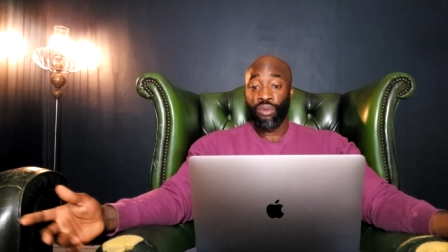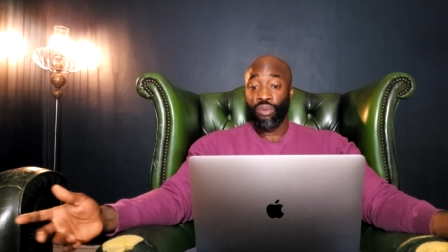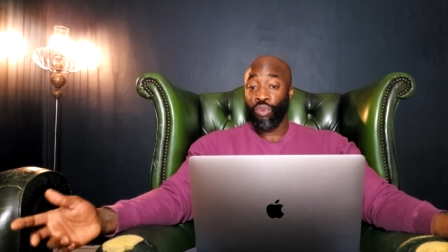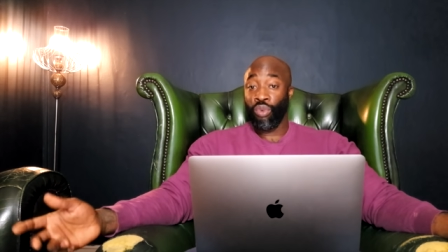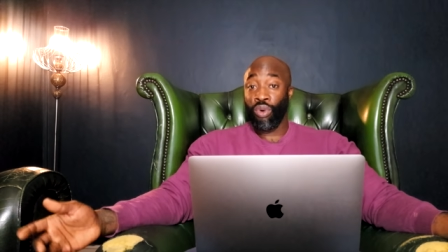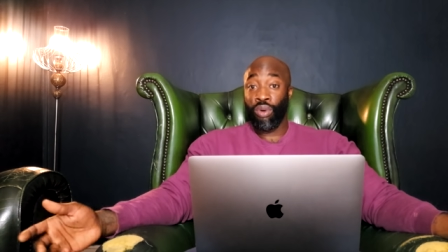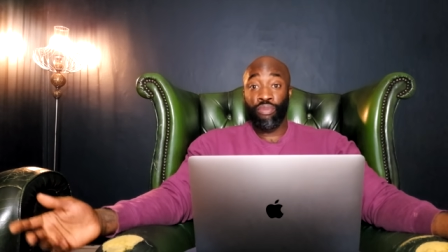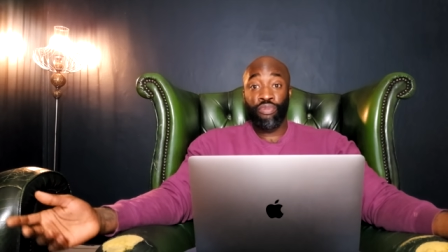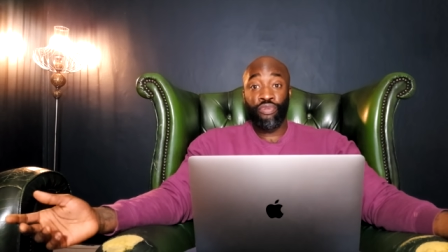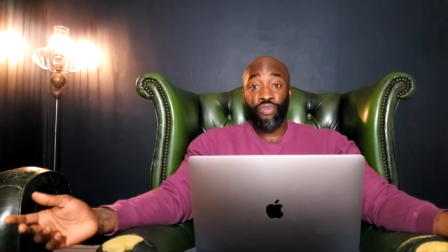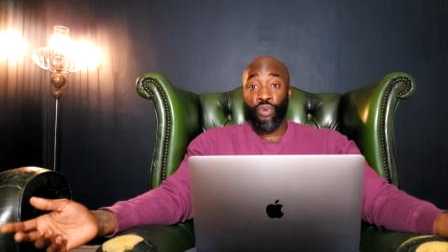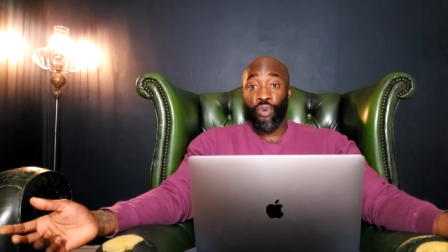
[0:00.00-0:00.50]

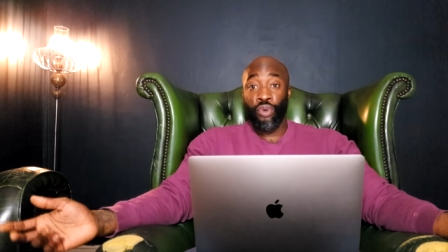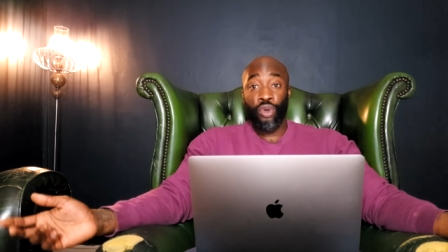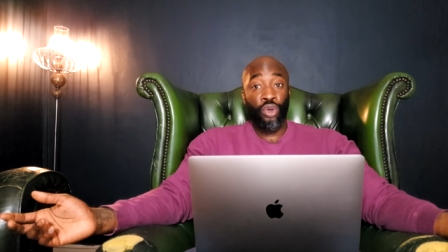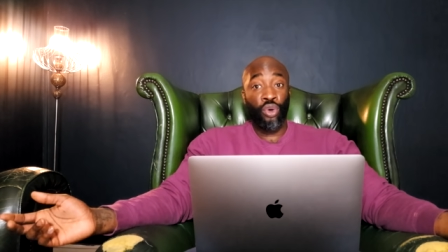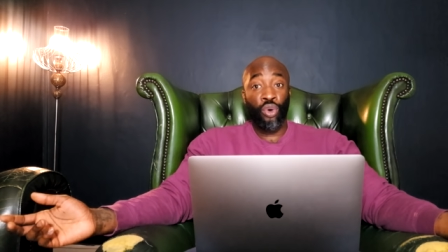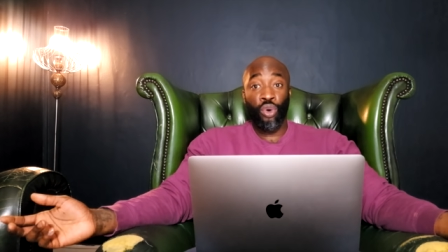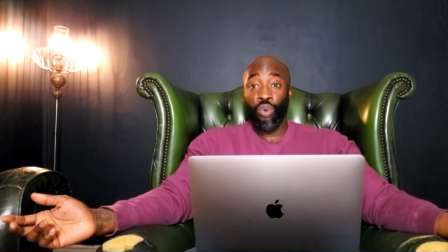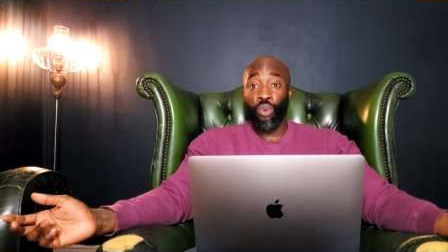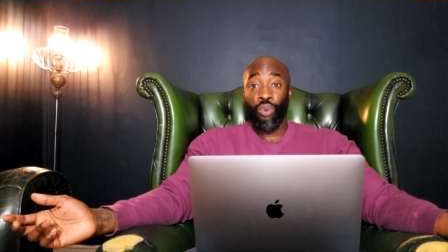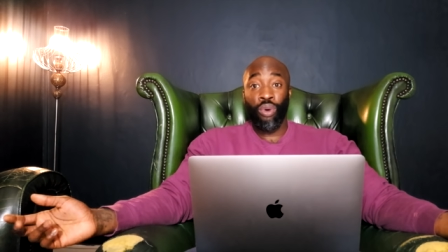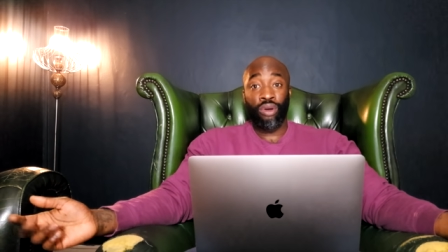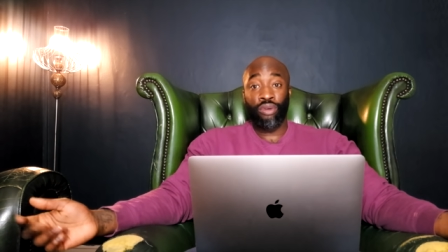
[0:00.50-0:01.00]
one forty
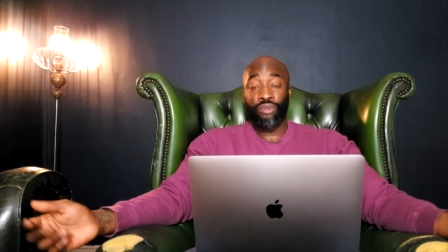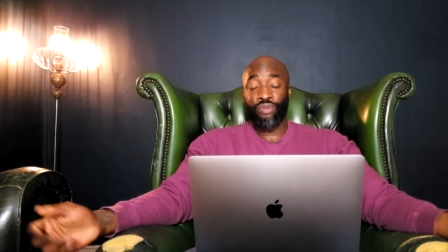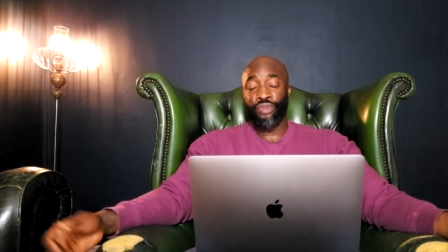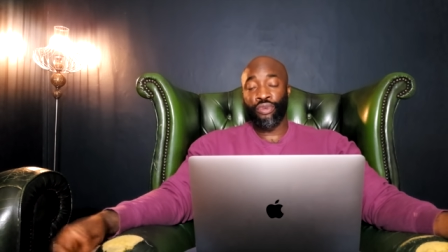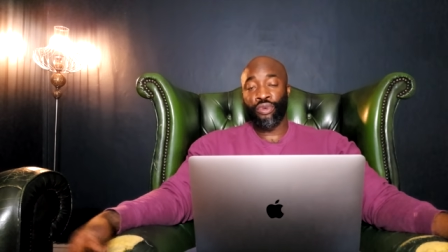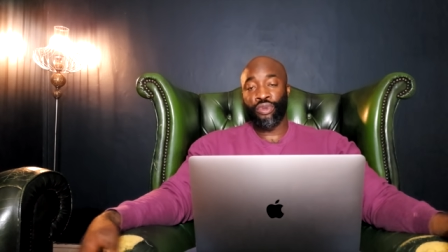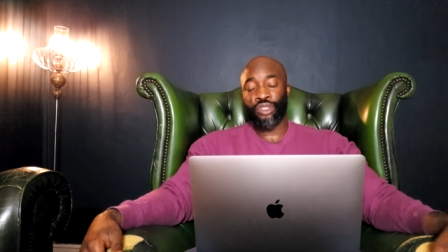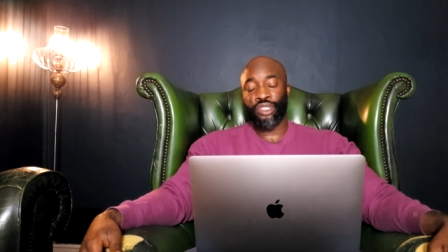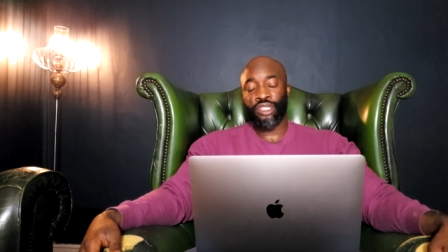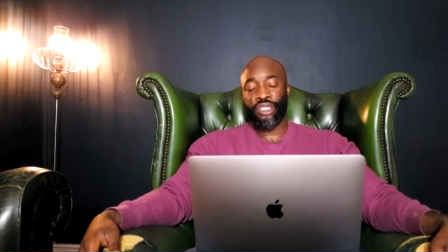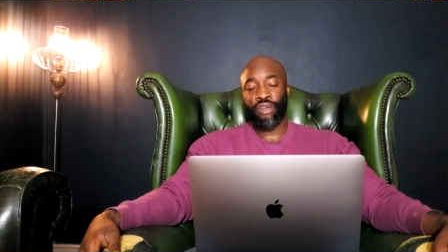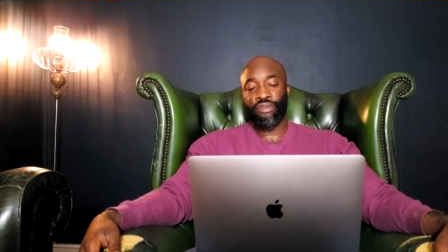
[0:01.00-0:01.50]
or one
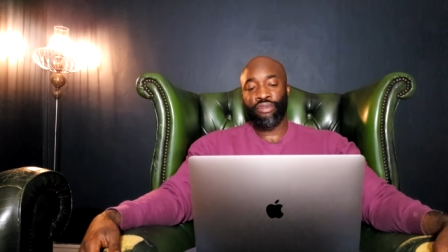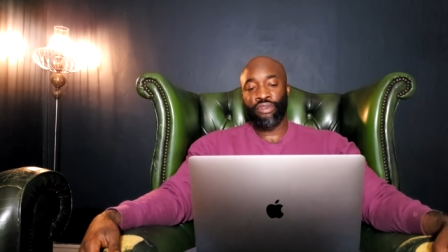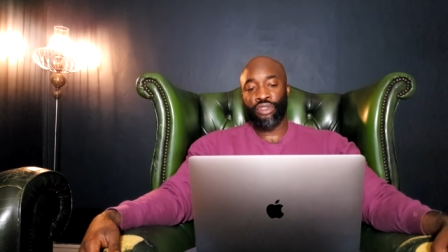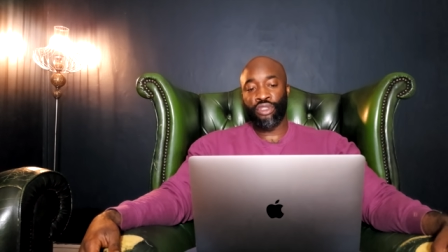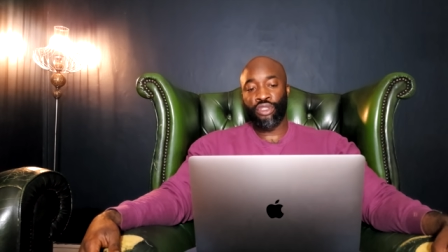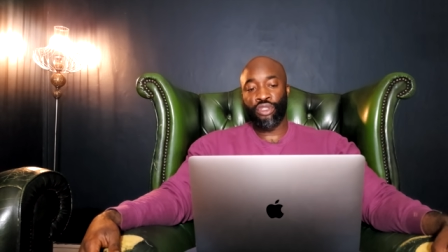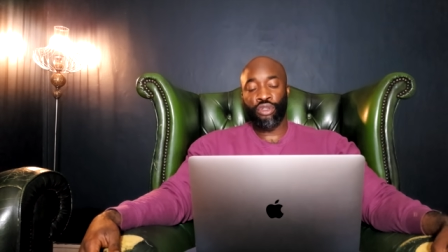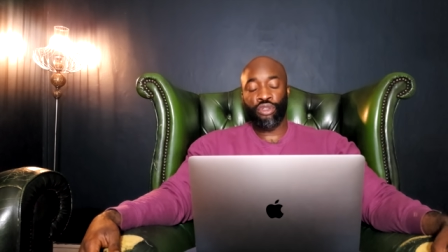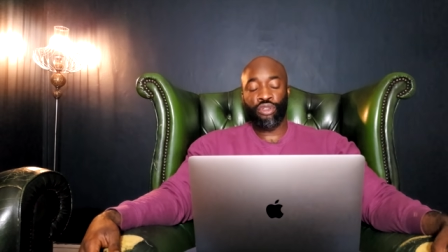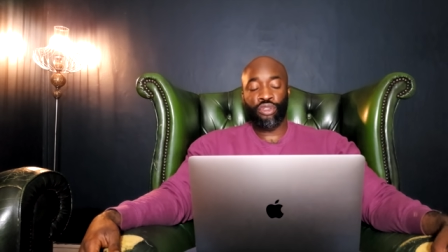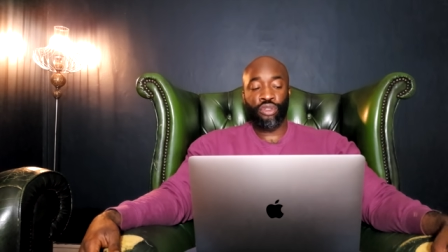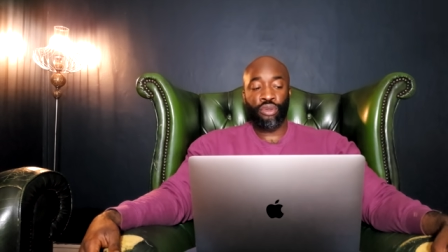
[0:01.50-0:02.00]
forty-seven.
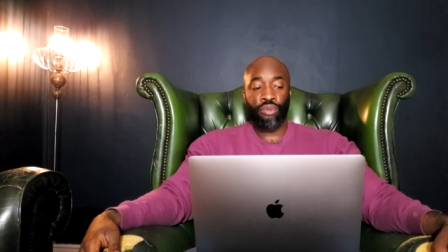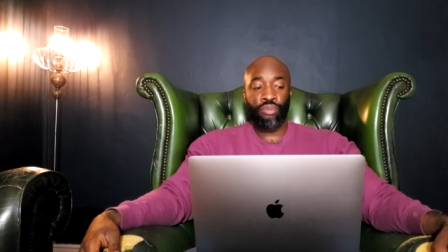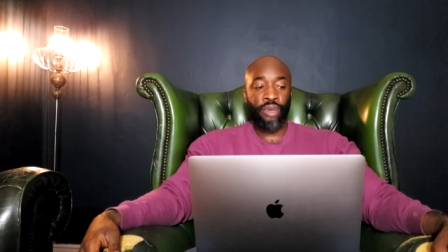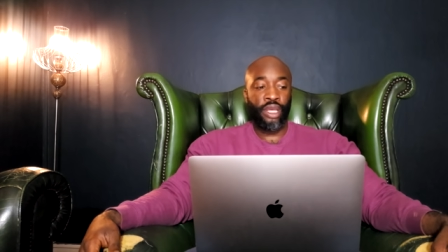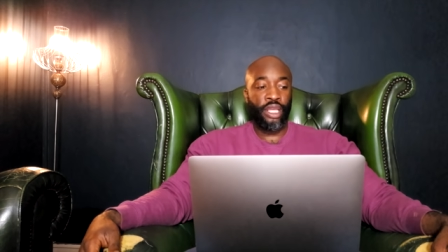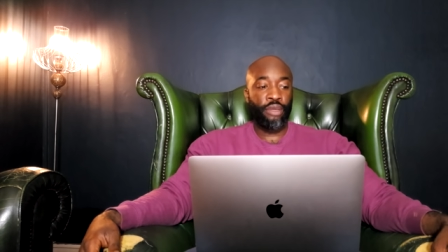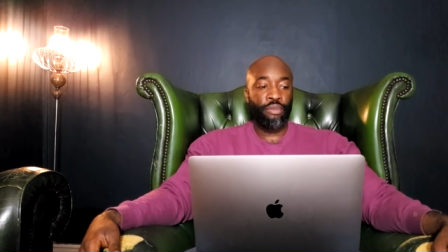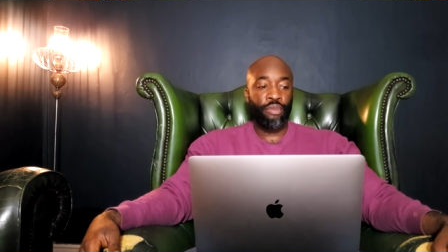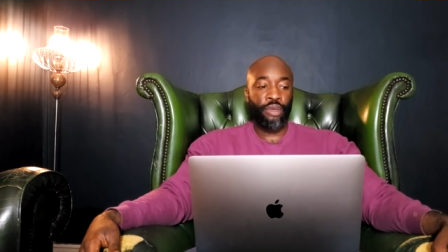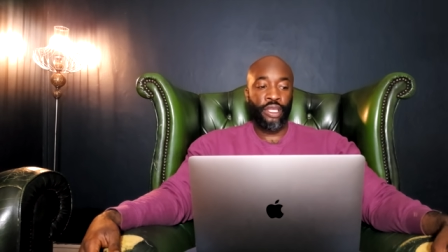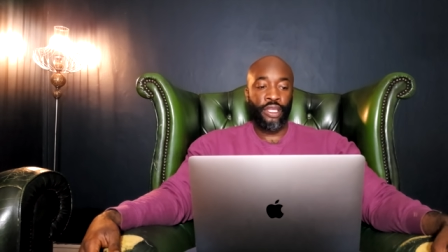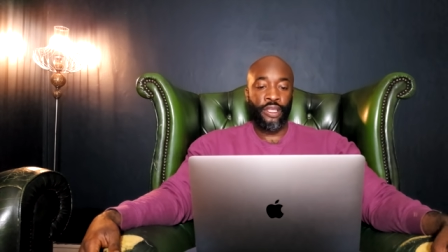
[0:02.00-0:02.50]
So, so
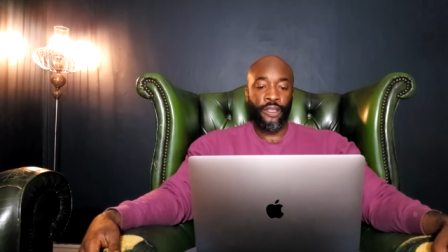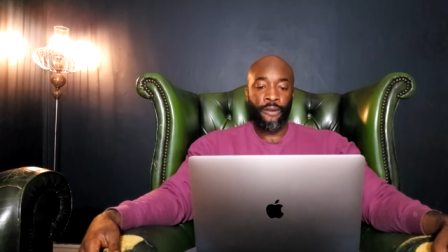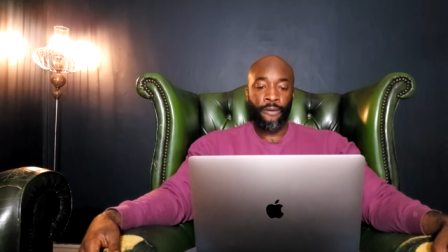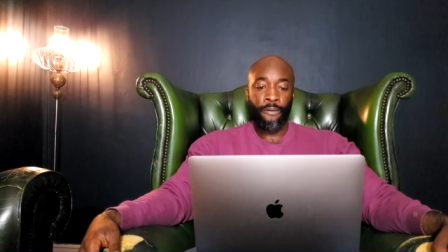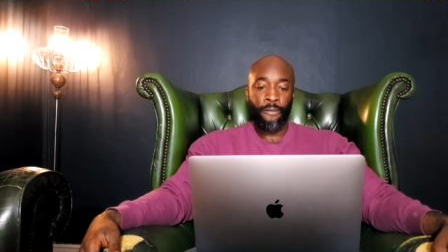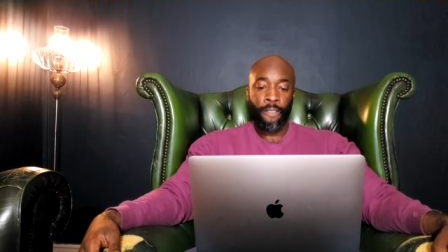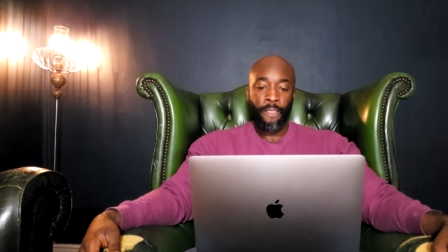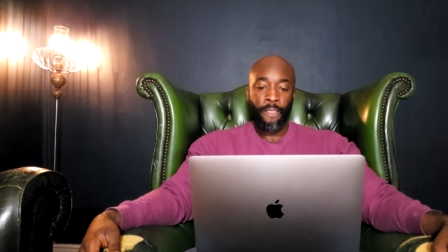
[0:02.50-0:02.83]
maybe